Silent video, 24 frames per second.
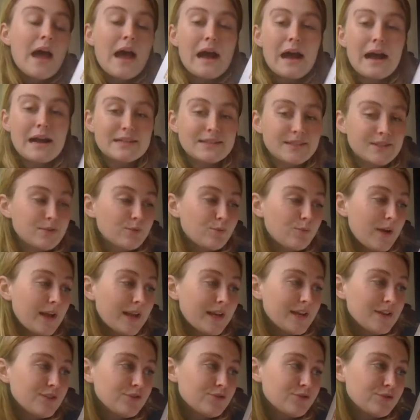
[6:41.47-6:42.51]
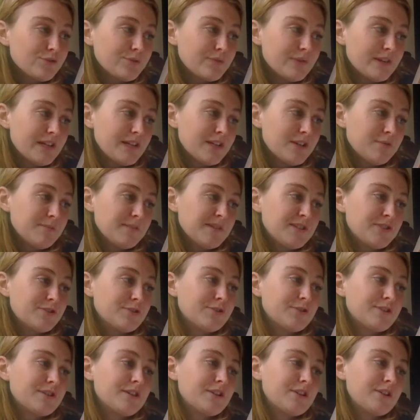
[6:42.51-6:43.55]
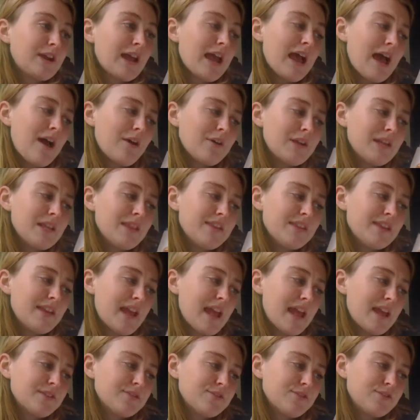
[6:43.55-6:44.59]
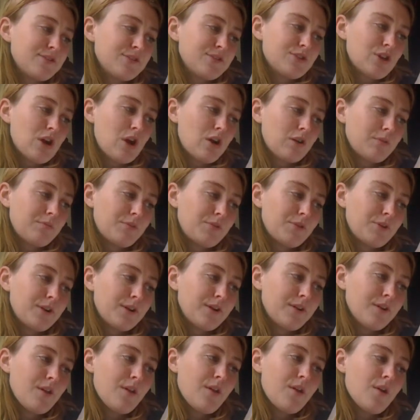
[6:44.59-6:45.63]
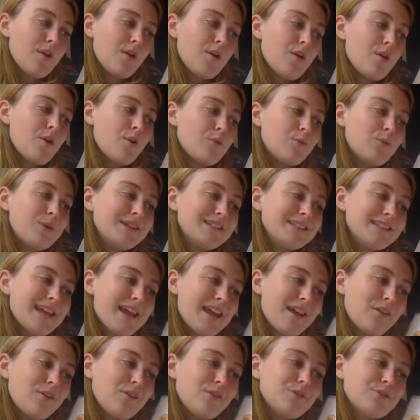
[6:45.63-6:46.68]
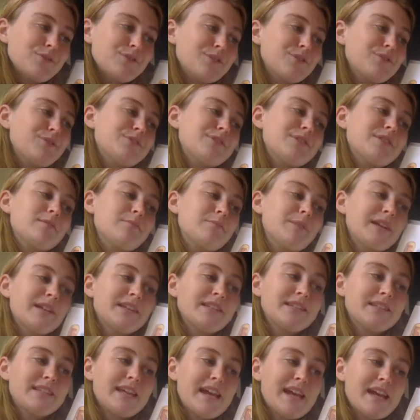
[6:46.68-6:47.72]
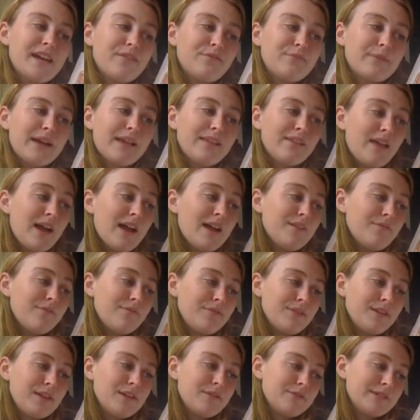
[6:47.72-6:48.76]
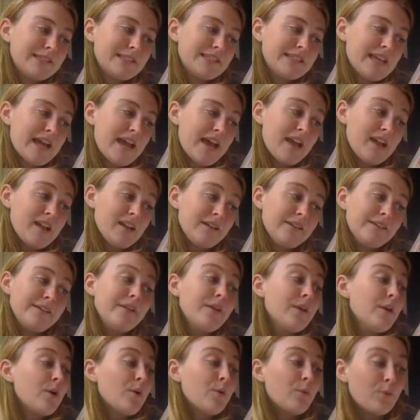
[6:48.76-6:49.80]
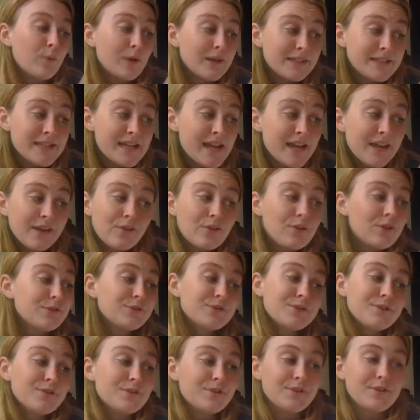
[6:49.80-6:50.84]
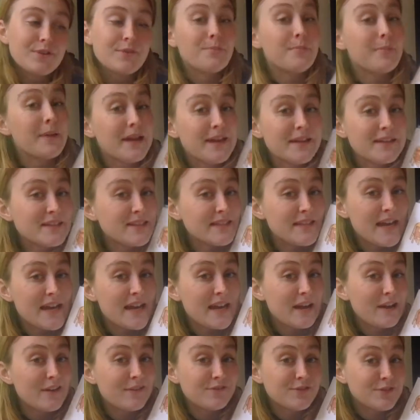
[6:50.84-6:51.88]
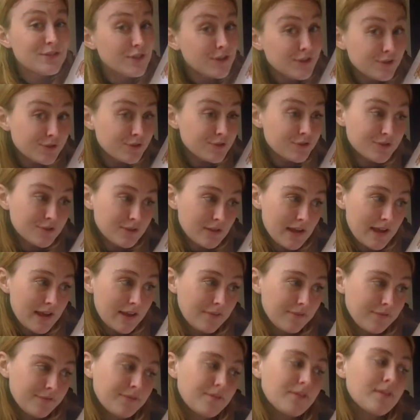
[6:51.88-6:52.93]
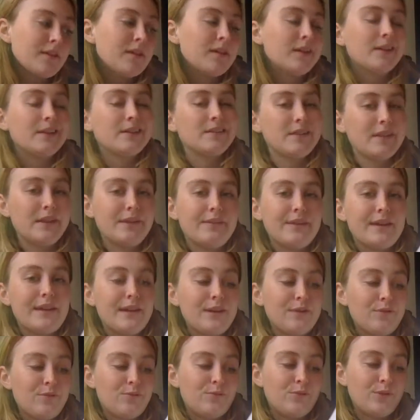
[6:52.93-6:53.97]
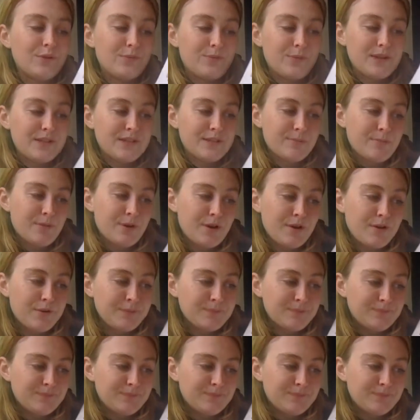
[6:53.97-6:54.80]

As the wedding drew near, Mr. Slinger counted the days on the chalkboard. 1 day closer to the biggest day of my life, he would say. 1 day closer to the biggest day of Ginger's life, Lily would whisper.